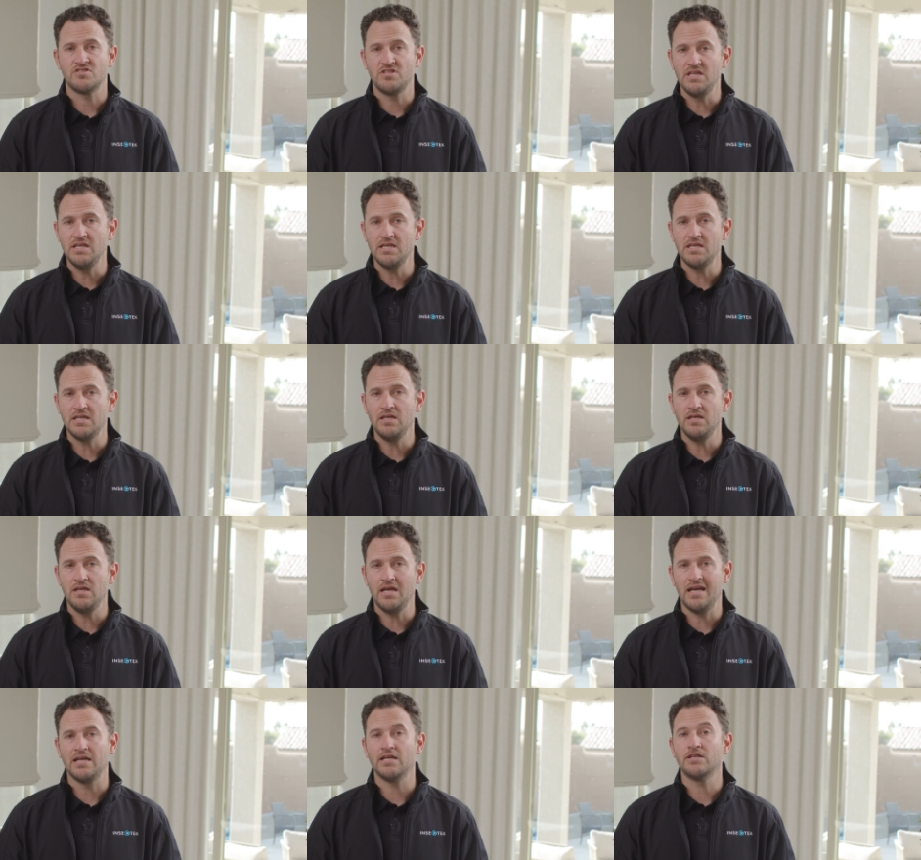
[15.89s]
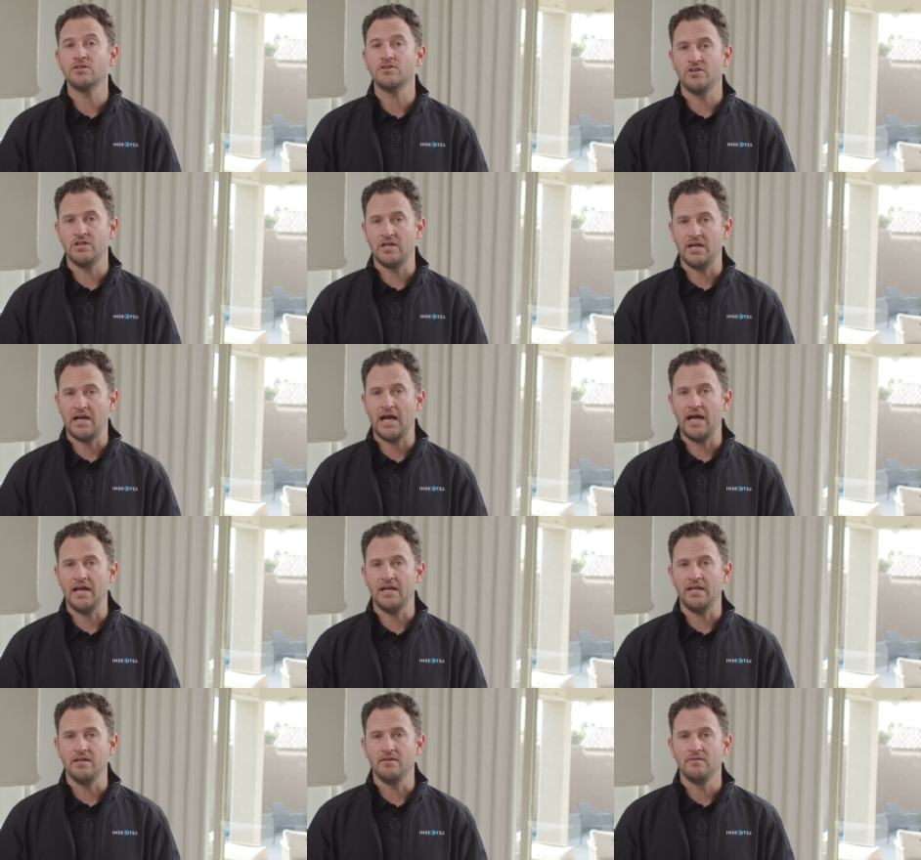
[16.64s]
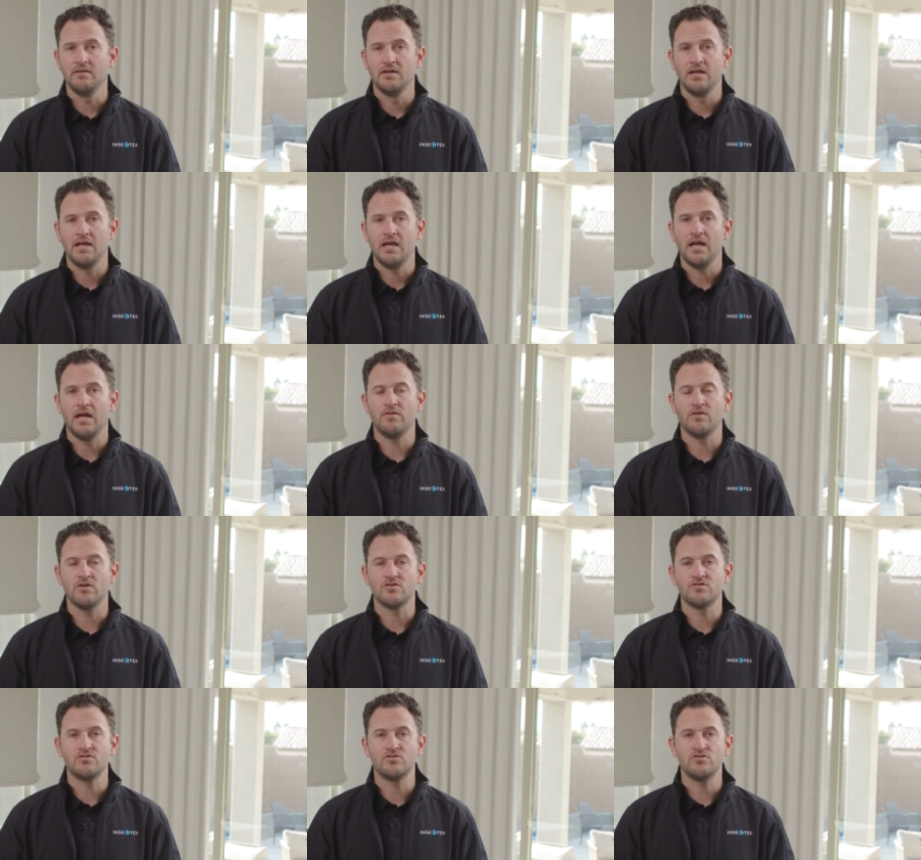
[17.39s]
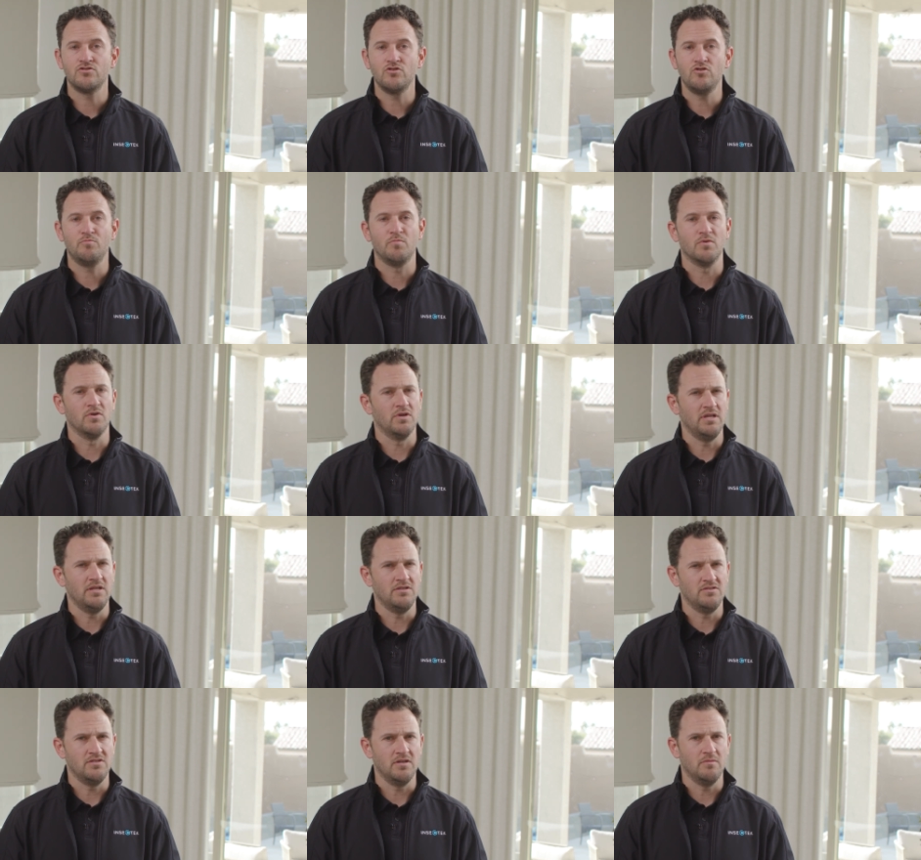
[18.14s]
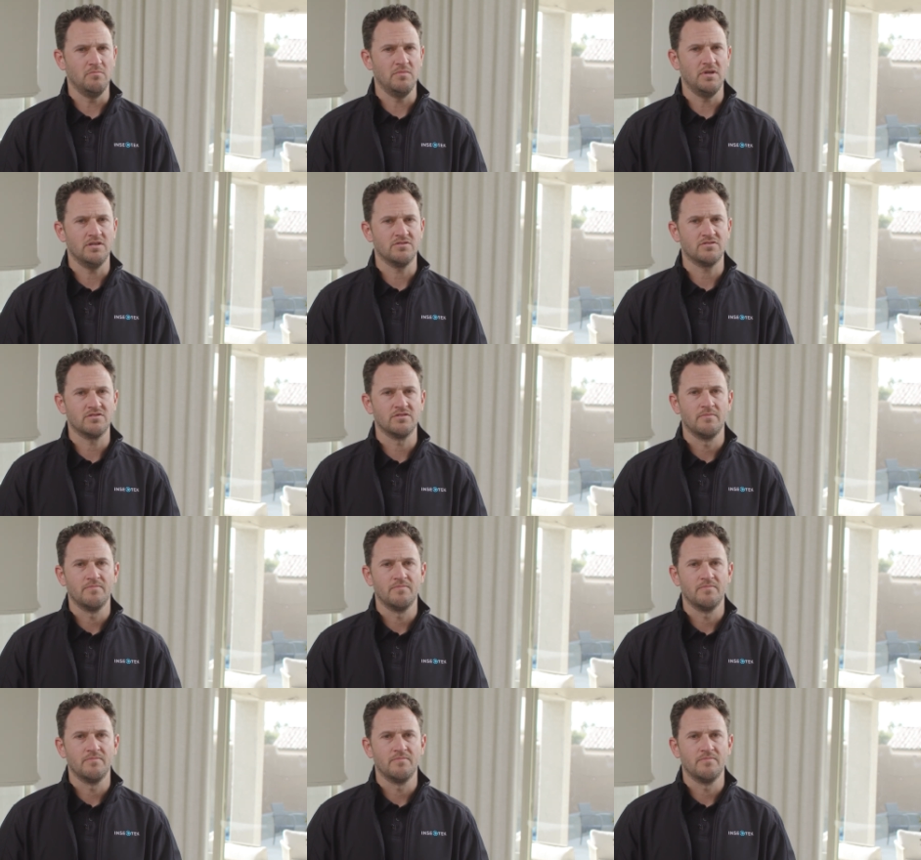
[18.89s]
sneaky and good at hiding, and they're super easy to miss.